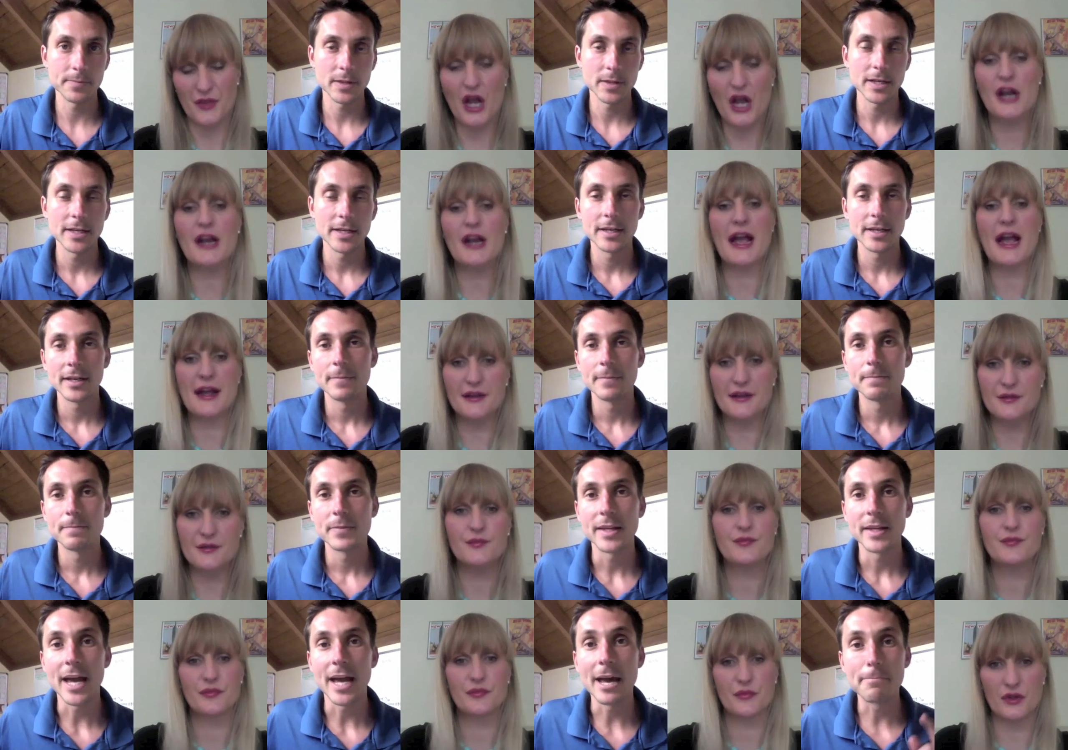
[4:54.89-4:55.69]
Speaker 1: Okay.
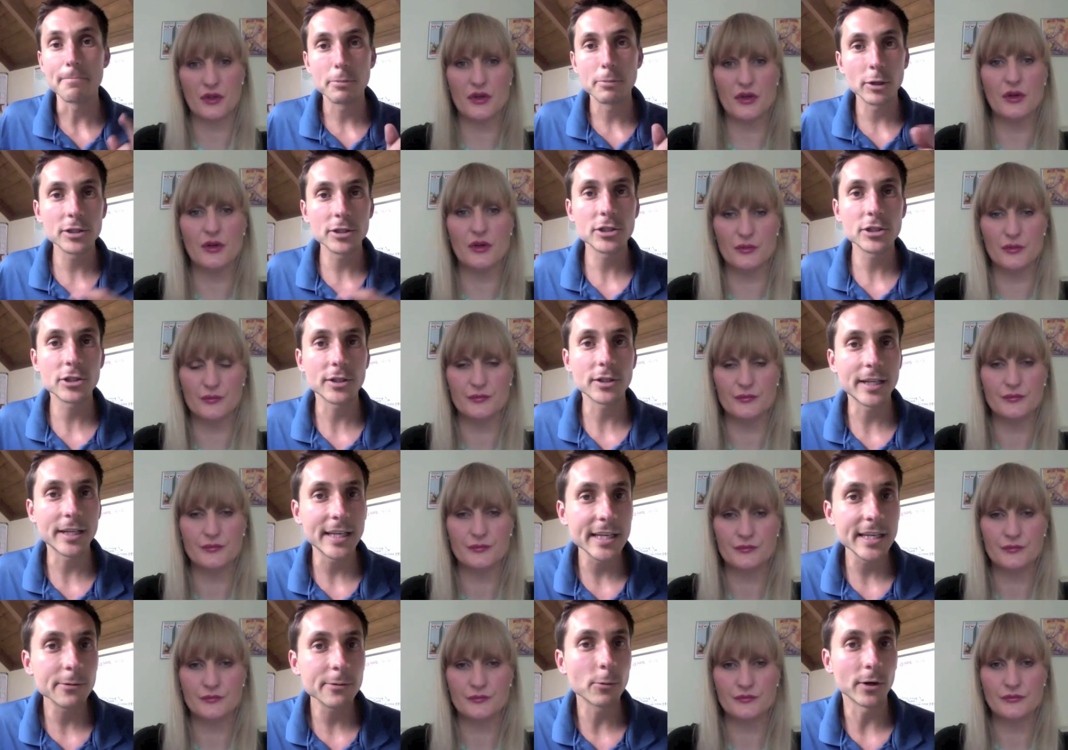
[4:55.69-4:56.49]
And put cool. your
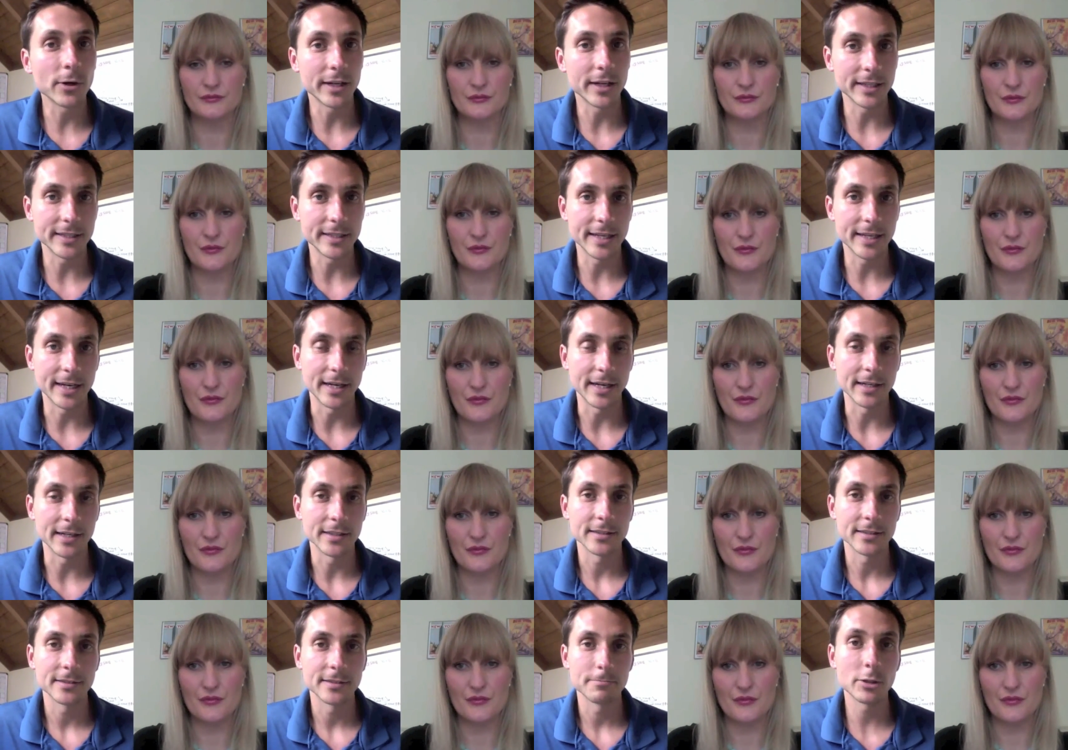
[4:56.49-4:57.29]
keyword in there.
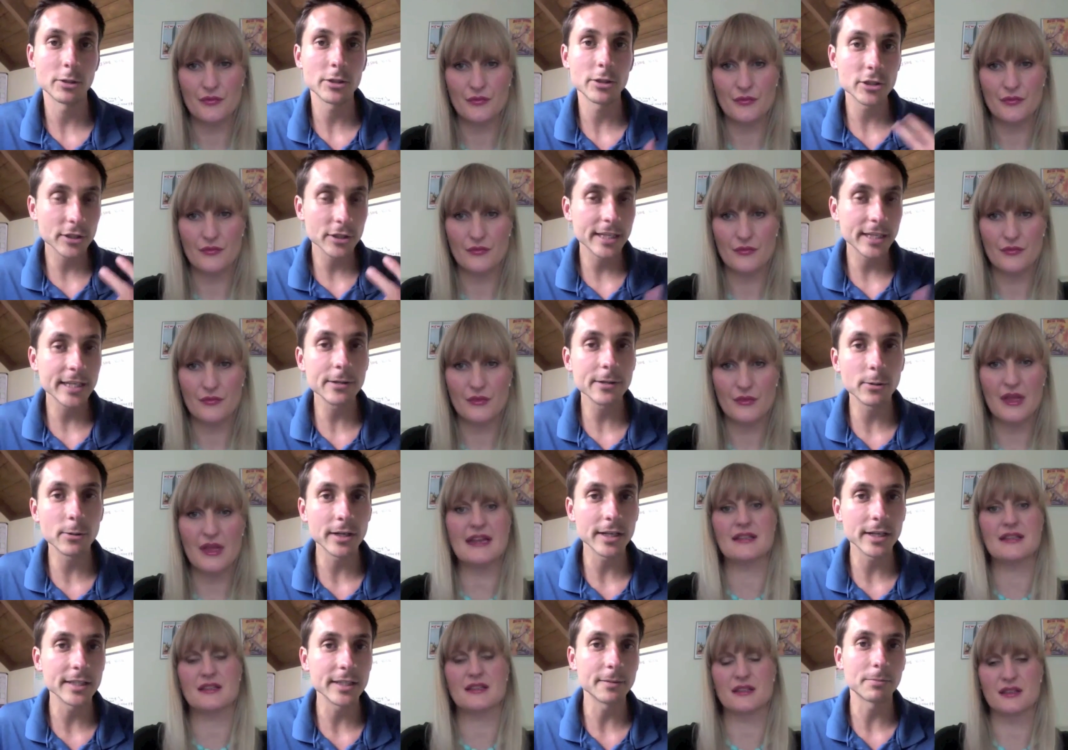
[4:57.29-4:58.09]
Put your
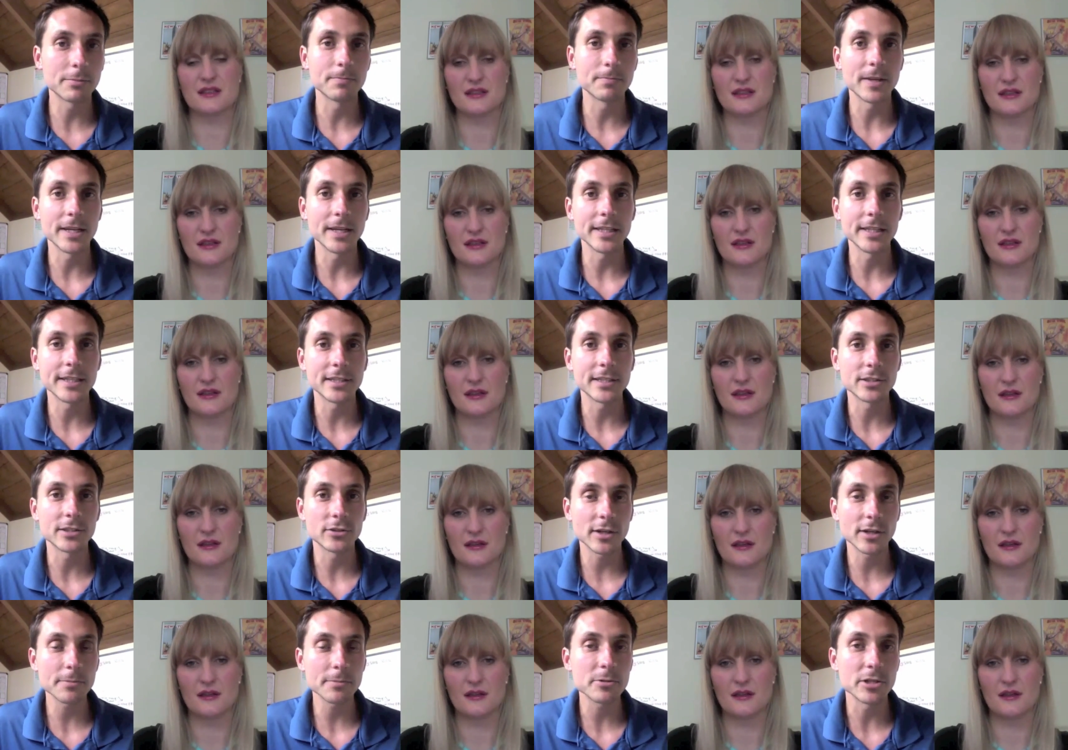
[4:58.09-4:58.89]
keyword yes. in the in the
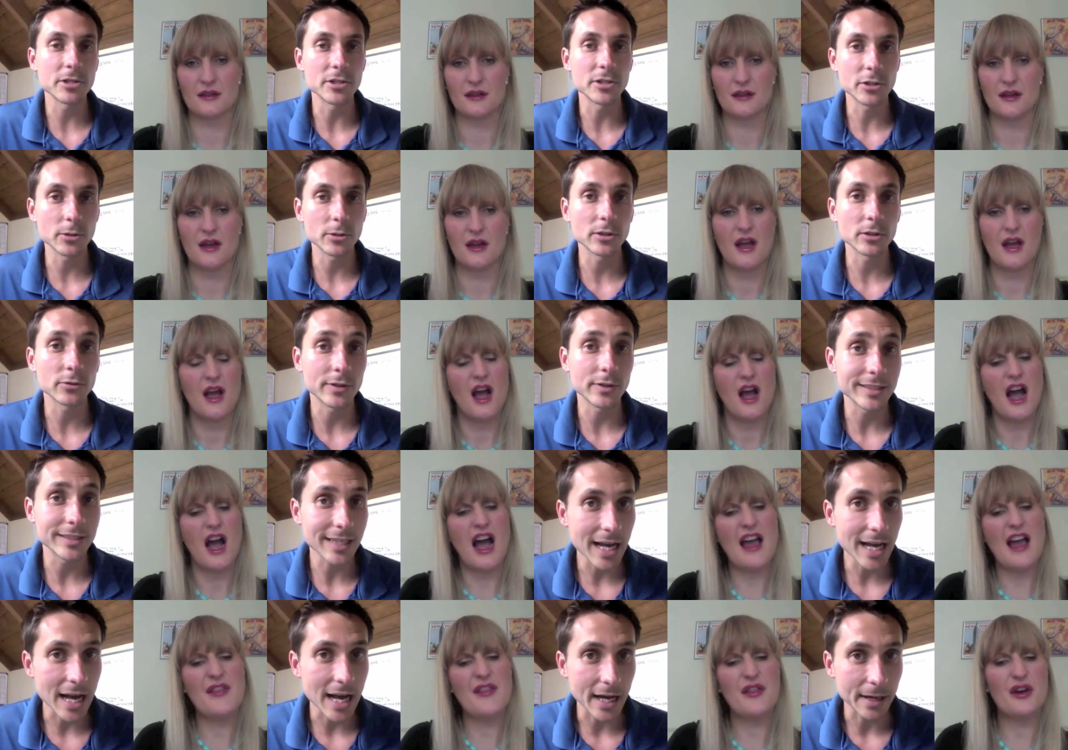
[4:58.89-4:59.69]
description two or three
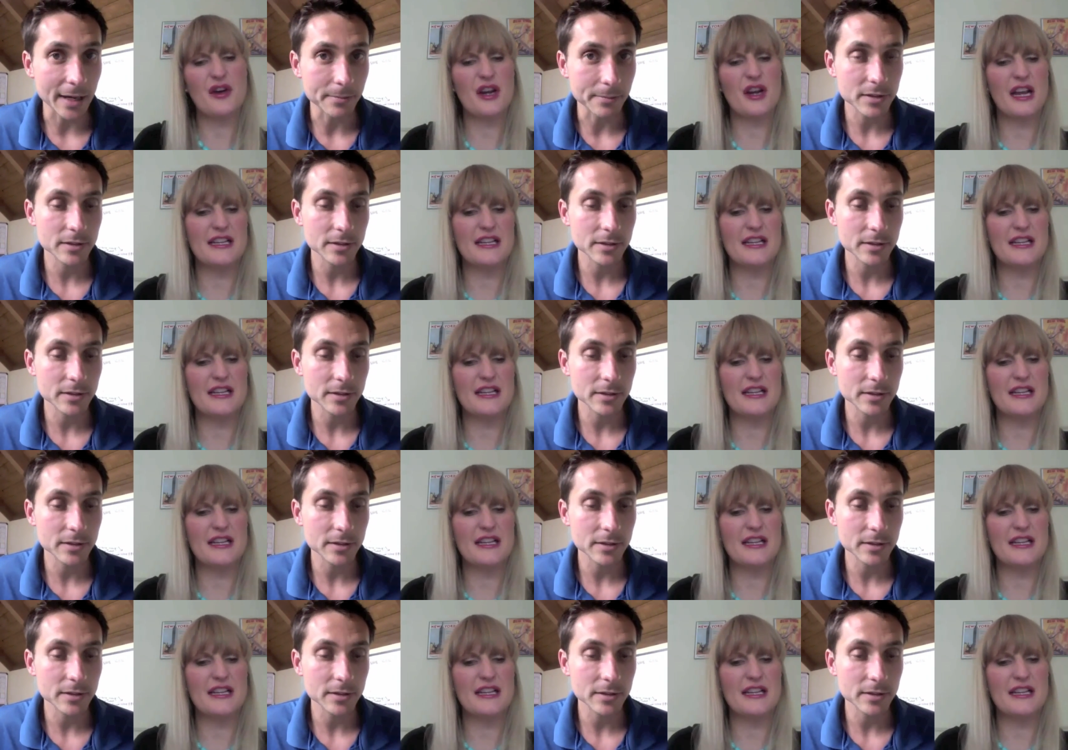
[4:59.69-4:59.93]
times.